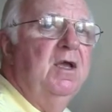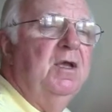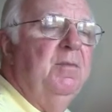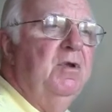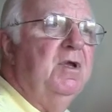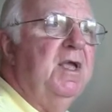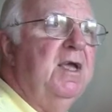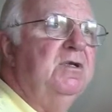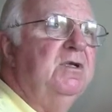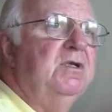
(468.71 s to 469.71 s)

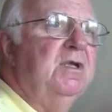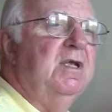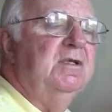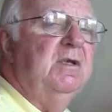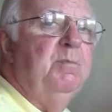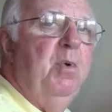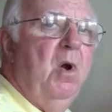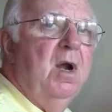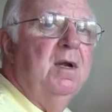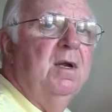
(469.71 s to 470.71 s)
Communications is
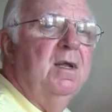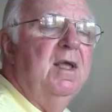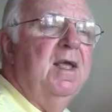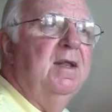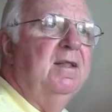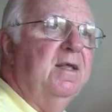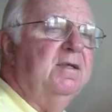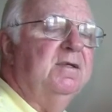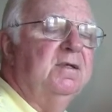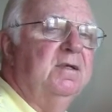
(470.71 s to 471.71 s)
important in
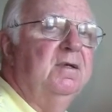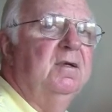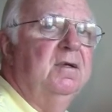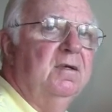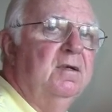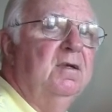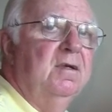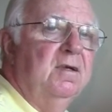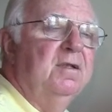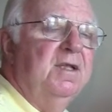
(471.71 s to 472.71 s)
this
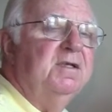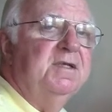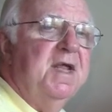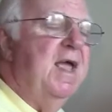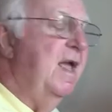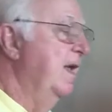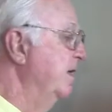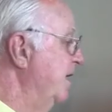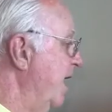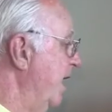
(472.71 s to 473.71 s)
day
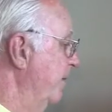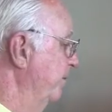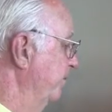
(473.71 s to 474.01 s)
and time.